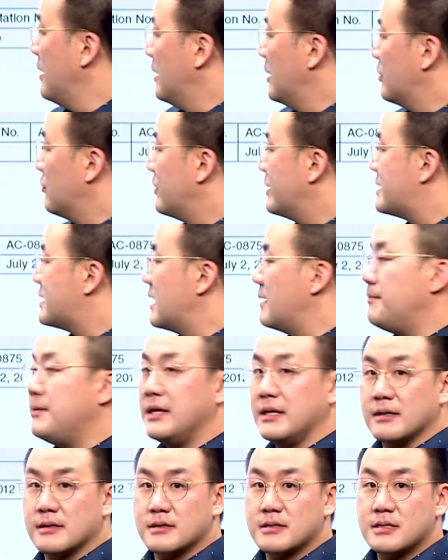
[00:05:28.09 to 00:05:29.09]

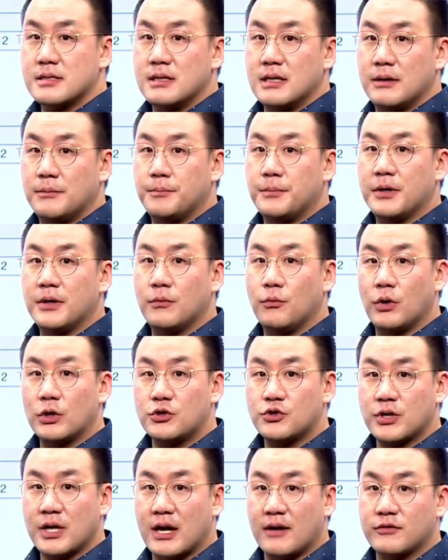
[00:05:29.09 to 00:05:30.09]
recipient. But
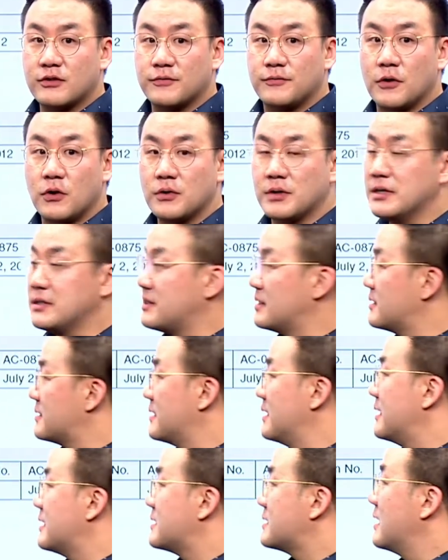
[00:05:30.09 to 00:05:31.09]
what you have to focus is
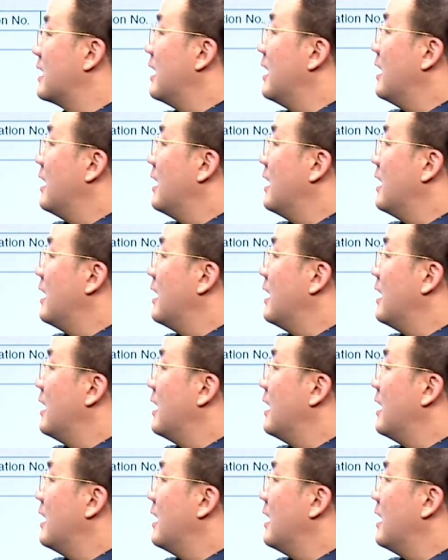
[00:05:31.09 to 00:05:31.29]
this.